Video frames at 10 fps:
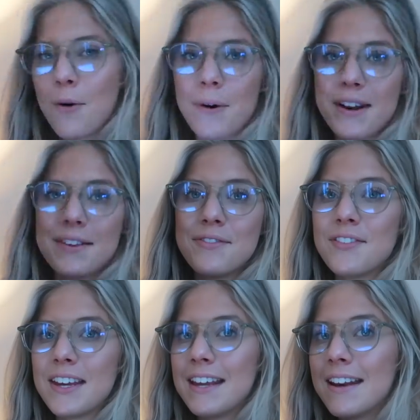or the
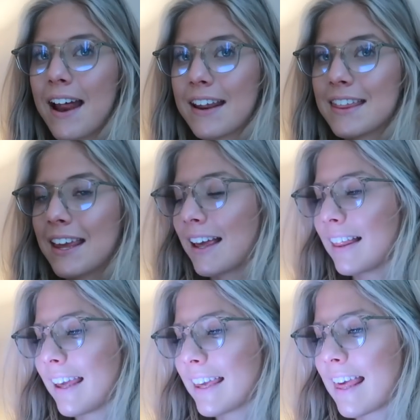feed, anything
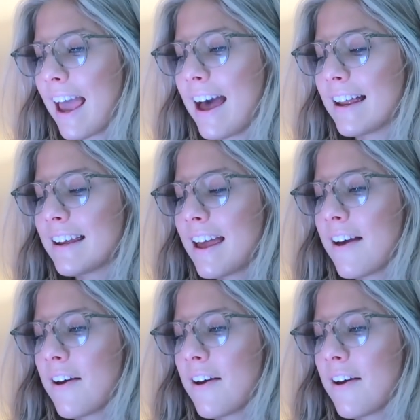like that,